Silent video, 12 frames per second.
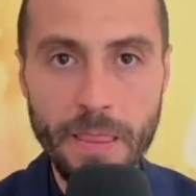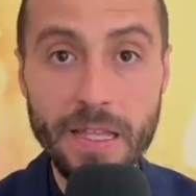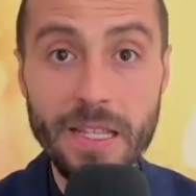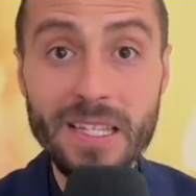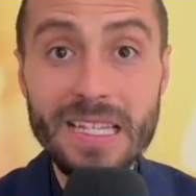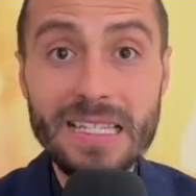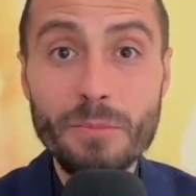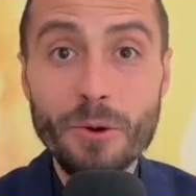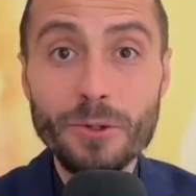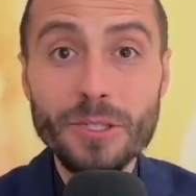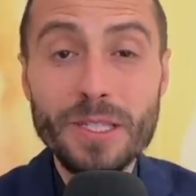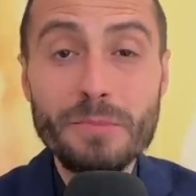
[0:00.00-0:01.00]
This is the
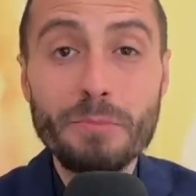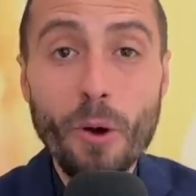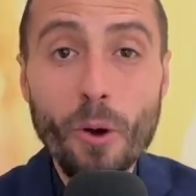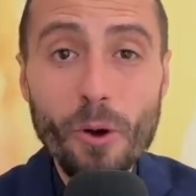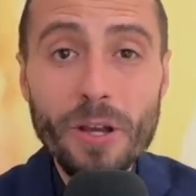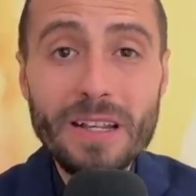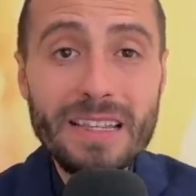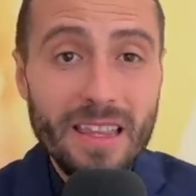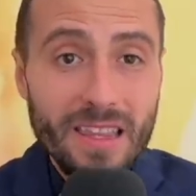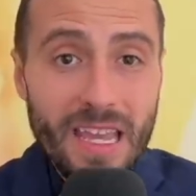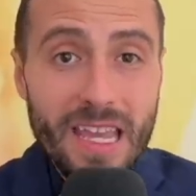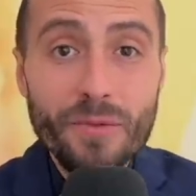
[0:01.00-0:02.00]
most important
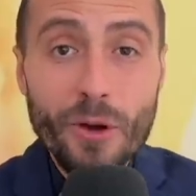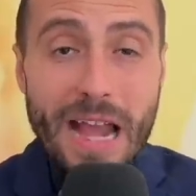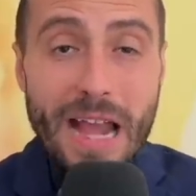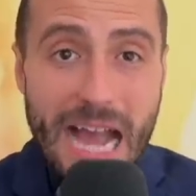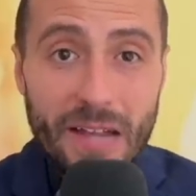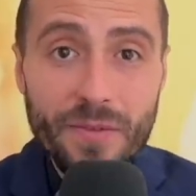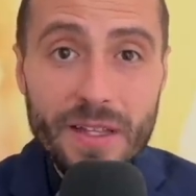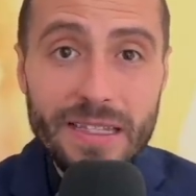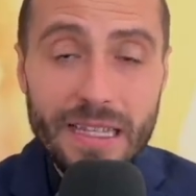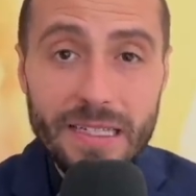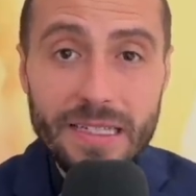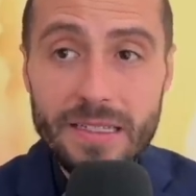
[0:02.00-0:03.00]
thing for
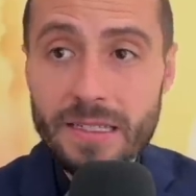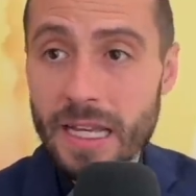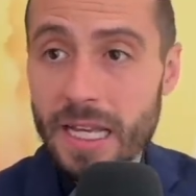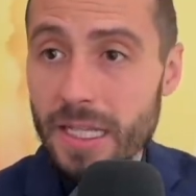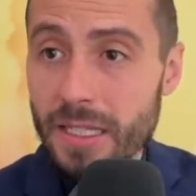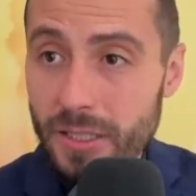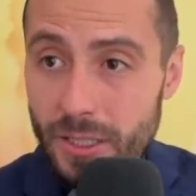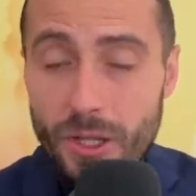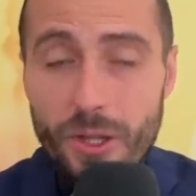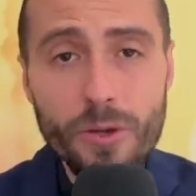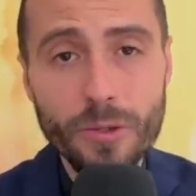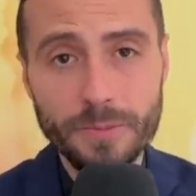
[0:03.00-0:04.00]
Adventists to
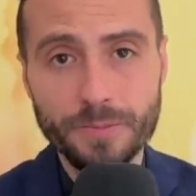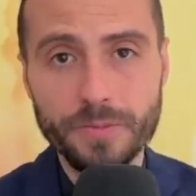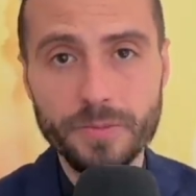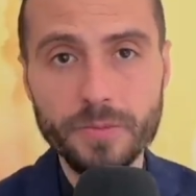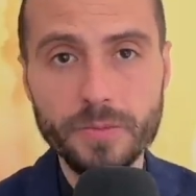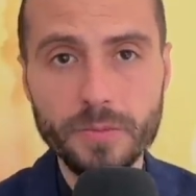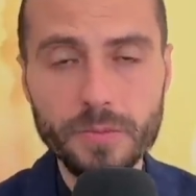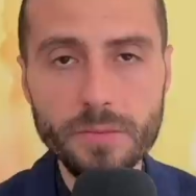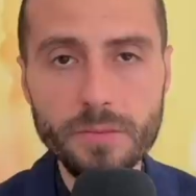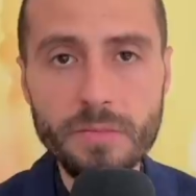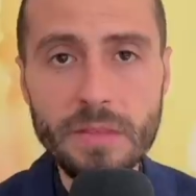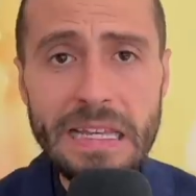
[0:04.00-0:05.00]
do.
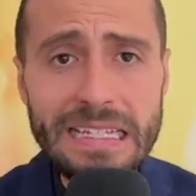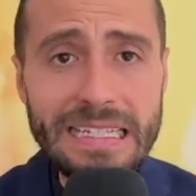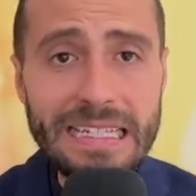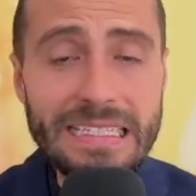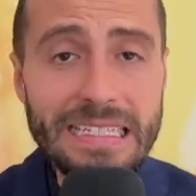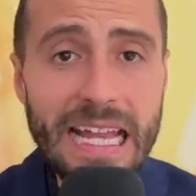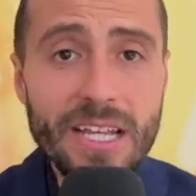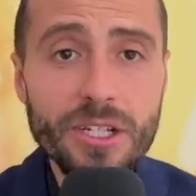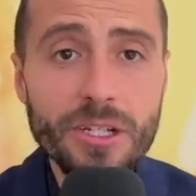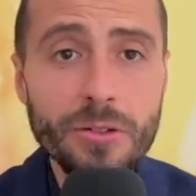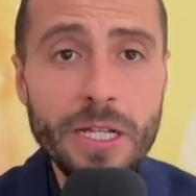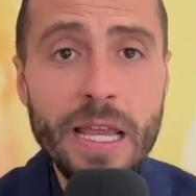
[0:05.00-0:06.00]
It is
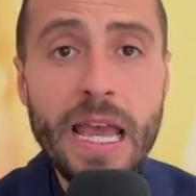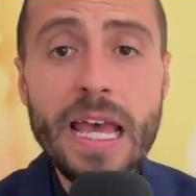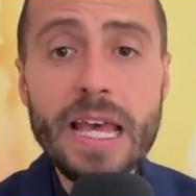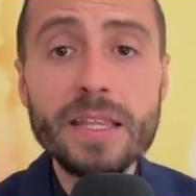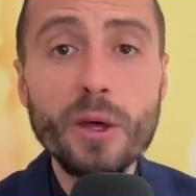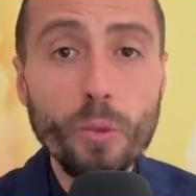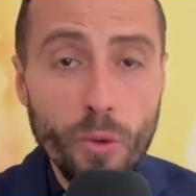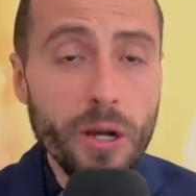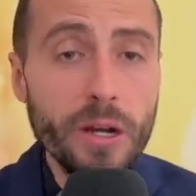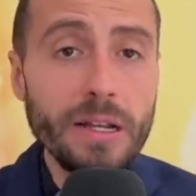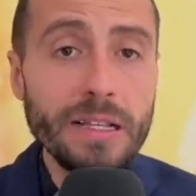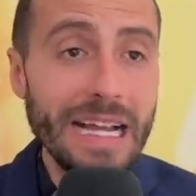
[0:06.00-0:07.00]
essentially the
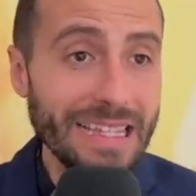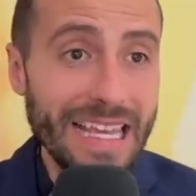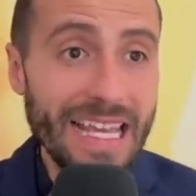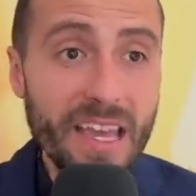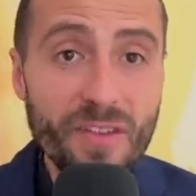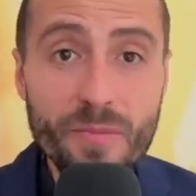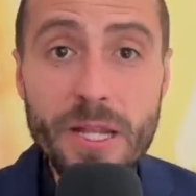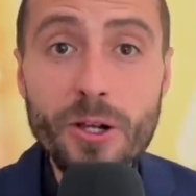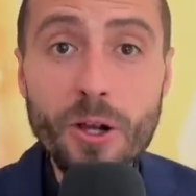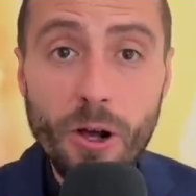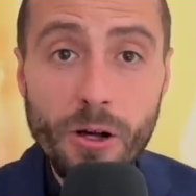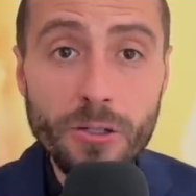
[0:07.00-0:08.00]
work that they have been
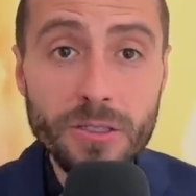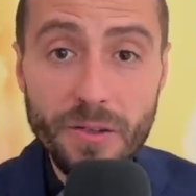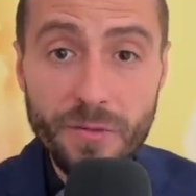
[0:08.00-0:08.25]
called to